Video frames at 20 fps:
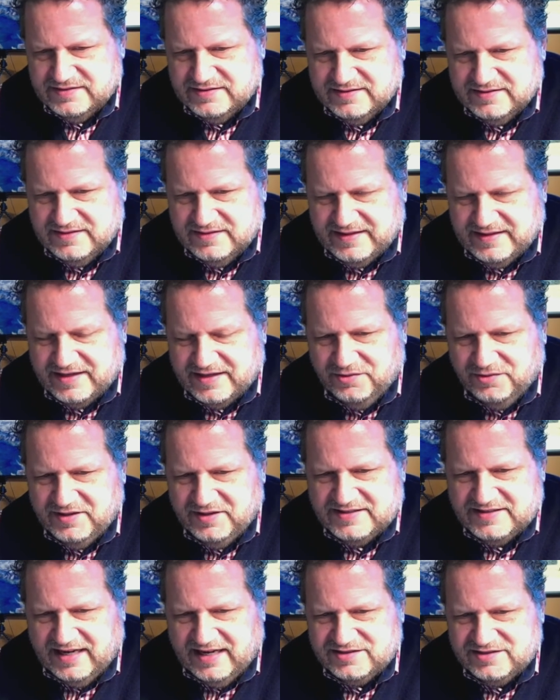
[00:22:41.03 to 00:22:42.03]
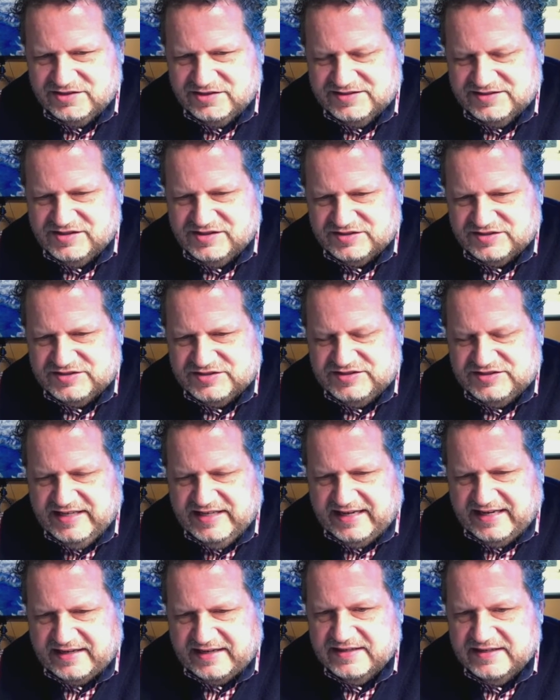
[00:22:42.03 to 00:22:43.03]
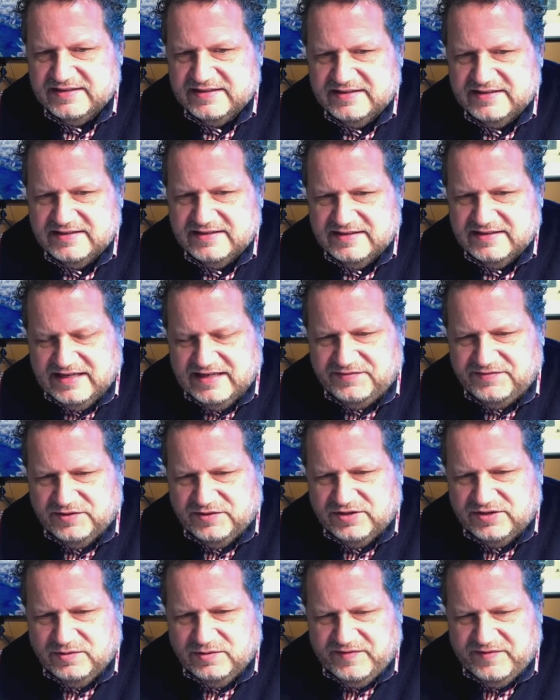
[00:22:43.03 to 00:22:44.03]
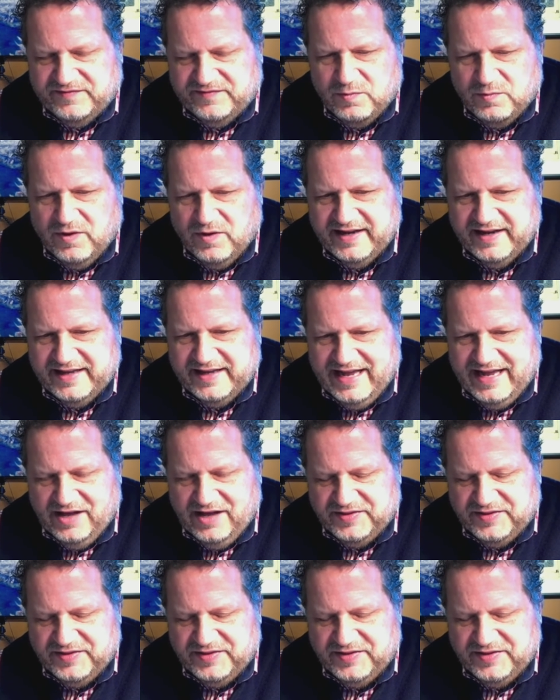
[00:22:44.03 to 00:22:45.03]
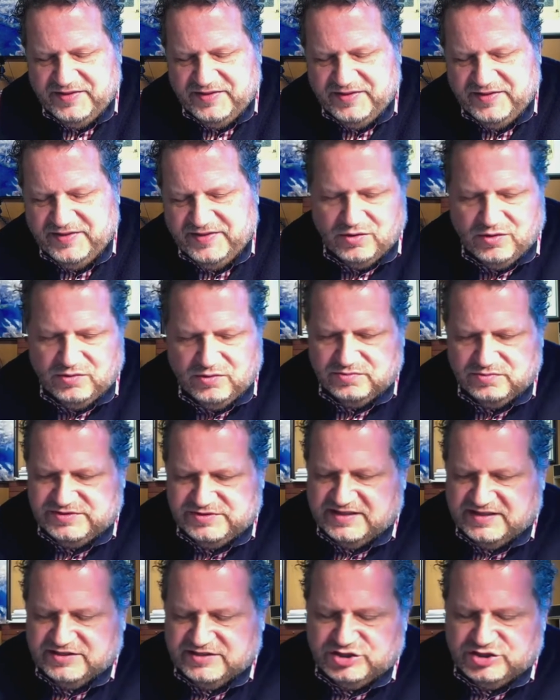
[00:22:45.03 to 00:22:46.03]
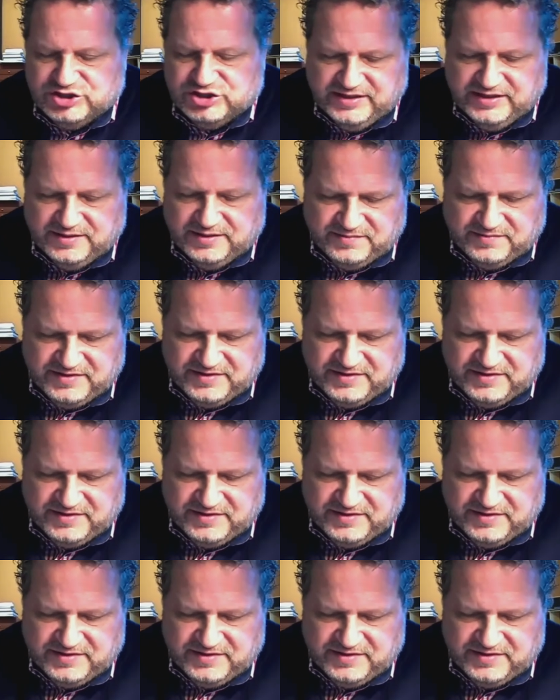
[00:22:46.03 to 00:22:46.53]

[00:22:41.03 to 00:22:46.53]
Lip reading: They go to the doctor because they're sick. If they want to get healthy, they go to the gym.